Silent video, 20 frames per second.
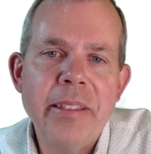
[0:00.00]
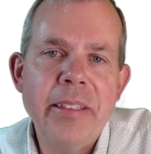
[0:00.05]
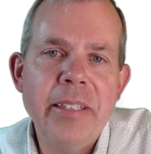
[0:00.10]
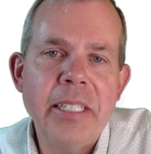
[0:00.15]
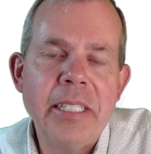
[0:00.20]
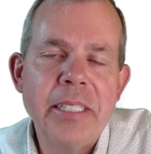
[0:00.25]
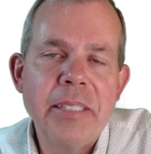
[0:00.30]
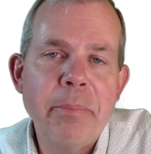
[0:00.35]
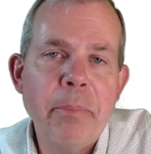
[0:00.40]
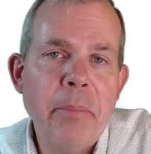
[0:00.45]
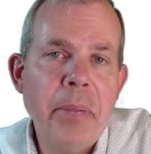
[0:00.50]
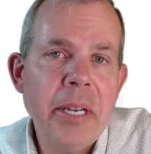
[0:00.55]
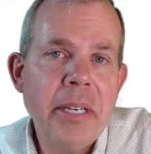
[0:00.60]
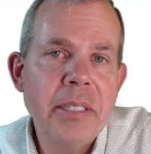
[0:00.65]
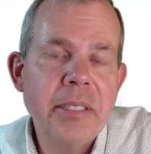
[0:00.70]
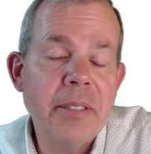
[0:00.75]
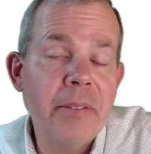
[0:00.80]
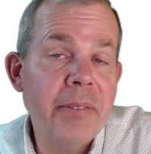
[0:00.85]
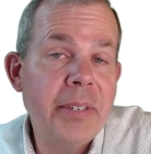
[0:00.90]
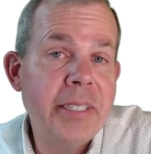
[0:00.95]
this
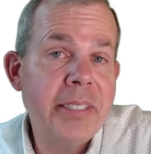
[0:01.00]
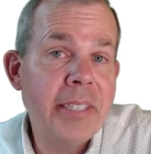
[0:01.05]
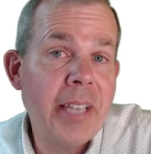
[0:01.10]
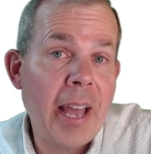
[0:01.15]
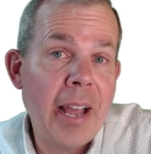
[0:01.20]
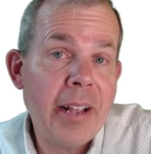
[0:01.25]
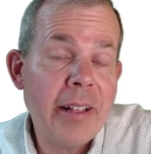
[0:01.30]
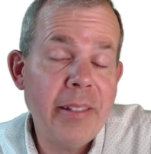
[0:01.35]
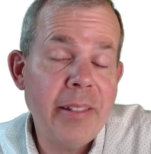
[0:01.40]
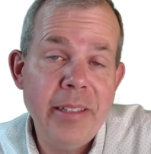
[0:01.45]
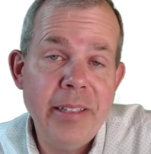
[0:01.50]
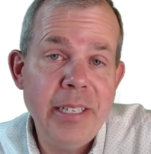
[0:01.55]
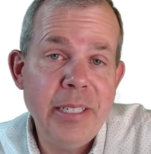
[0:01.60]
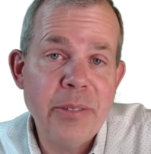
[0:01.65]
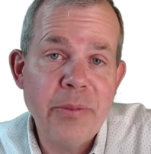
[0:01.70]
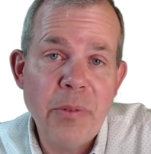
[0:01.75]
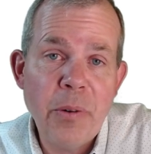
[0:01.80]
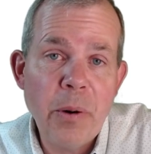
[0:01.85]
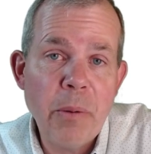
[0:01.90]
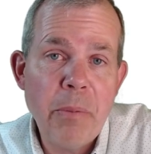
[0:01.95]
mix of exactly these
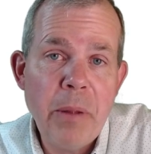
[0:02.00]
four